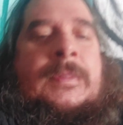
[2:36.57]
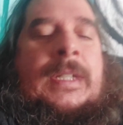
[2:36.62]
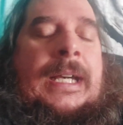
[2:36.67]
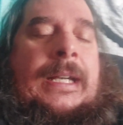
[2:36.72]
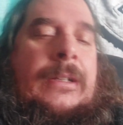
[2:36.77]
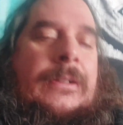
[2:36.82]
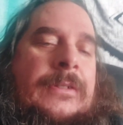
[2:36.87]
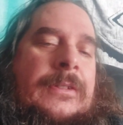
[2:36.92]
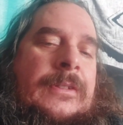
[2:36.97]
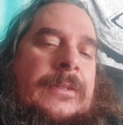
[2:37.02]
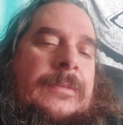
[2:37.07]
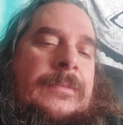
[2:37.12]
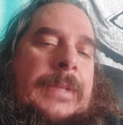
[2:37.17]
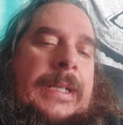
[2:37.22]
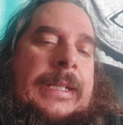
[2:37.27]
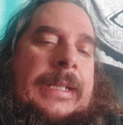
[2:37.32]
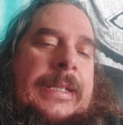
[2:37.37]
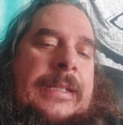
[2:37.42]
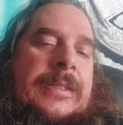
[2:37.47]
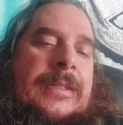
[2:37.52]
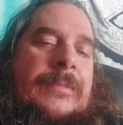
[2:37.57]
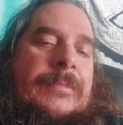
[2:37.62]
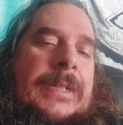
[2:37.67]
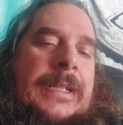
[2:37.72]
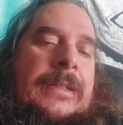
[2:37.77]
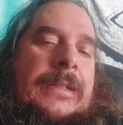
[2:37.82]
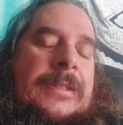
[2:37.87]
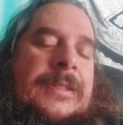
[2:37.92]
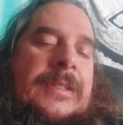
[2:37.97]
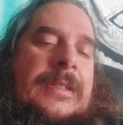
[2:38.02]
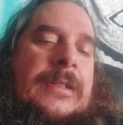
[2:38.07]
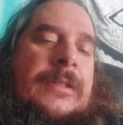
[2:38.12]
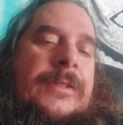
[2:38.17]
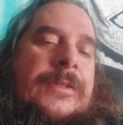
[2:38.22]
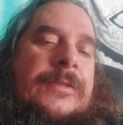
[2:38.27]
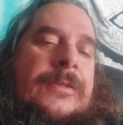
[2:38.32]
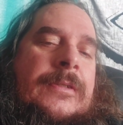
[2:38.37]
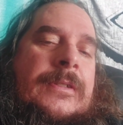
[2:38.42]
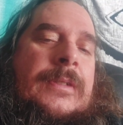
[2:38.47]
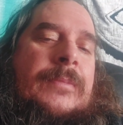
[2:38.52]
I don't know. I guess I'm not going to start
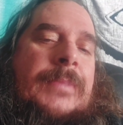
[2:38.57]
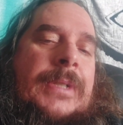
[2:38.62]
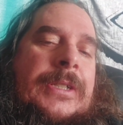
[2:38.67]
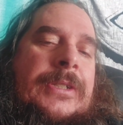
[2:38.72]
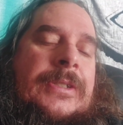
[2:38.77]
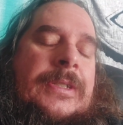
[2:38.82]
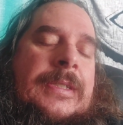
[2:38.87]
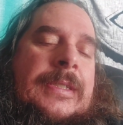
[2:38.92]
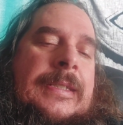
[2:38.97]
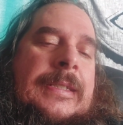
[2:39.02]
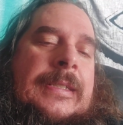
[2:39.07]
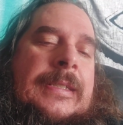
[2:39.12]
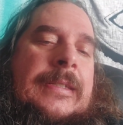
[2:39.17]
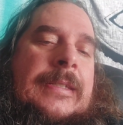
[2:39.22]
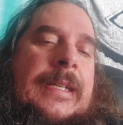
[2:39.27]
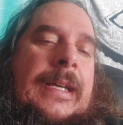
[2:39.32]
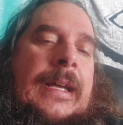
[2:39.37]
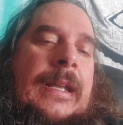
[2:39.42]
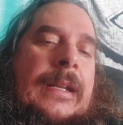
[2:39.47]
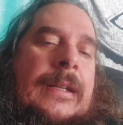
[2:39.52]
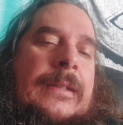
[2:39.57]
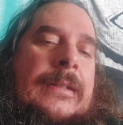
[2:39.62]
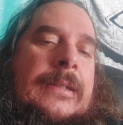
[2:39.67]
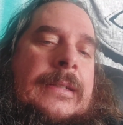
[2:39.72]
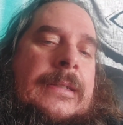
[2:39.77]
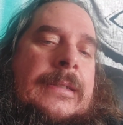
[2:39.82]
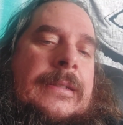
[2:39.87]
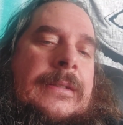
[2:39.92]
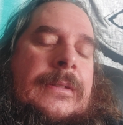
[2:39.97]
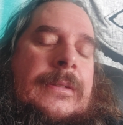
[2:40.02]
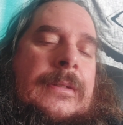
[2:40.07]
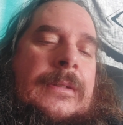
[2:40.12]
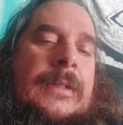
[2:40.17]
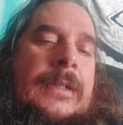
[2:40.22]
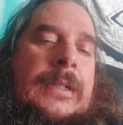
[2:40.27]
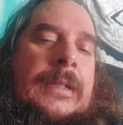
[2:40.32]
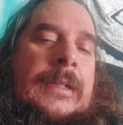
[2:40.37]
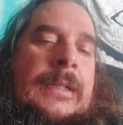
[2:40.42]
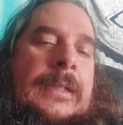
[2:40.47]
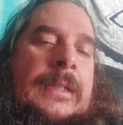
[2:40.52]
throwing a bunch of things at it until
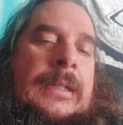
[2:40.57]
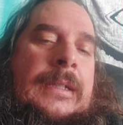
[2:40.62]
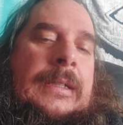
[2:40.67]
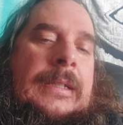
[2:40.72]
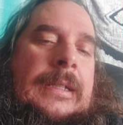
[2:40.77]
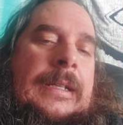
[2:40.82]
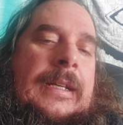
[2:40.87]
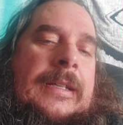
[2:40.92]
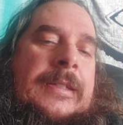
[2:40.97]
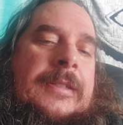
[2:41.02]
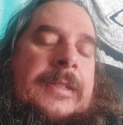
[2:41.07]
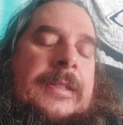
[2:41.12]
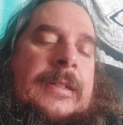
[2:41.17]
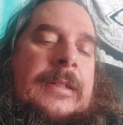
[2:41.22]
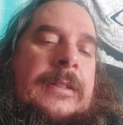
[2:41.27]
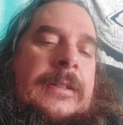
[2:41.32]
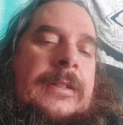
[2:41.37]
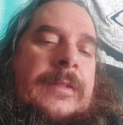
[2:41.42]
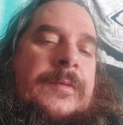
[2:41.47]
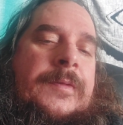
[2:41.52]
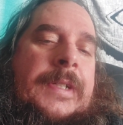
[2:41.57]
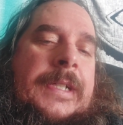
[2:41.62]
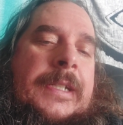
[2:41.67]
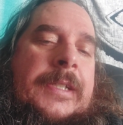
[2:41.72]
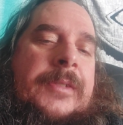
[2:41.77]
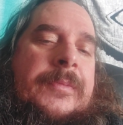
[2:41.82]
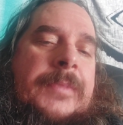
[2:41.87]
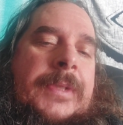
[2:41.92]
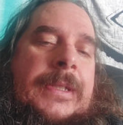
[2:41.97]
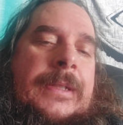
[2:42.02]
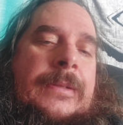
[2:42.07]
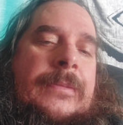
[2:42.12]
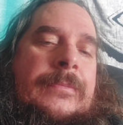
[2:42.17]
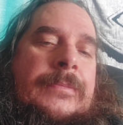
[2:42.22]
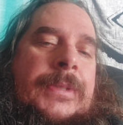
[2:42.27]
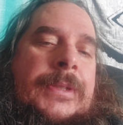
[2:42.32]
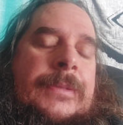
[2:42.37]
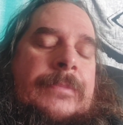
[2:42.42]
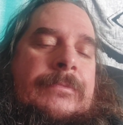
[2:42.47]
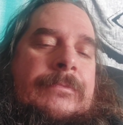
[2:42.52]
I see how it affects me.
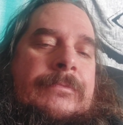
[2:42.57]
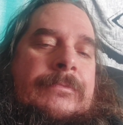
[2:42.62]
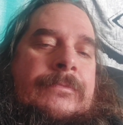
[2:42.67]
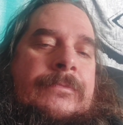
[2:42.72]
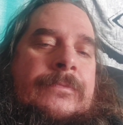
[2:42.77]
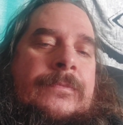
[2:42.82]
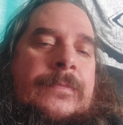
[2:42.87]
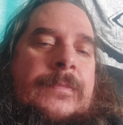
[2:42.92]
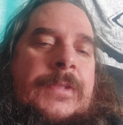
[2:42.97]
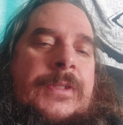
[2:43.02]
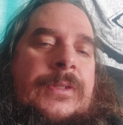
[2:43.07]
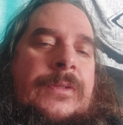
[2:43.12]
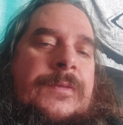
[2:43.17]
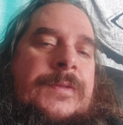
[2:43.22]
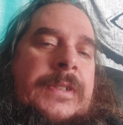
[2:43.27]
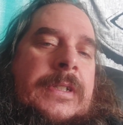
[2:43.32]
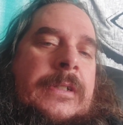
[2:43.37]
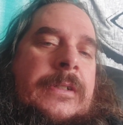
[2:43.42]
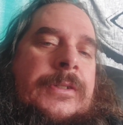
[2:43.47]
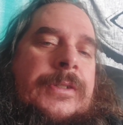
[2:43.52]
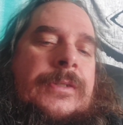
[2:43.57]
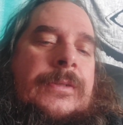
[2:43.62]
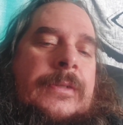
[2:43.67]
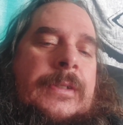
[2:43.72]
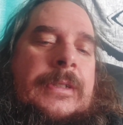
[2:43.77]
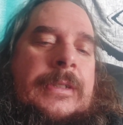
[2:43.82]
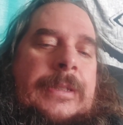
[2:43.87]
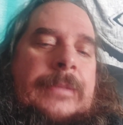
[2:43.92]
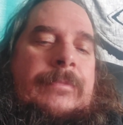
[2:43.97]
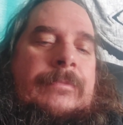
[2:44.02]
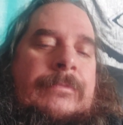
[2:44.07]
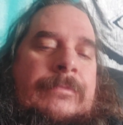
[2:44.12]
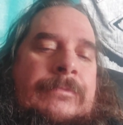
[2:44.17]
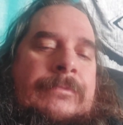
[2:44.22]
But so far, so good.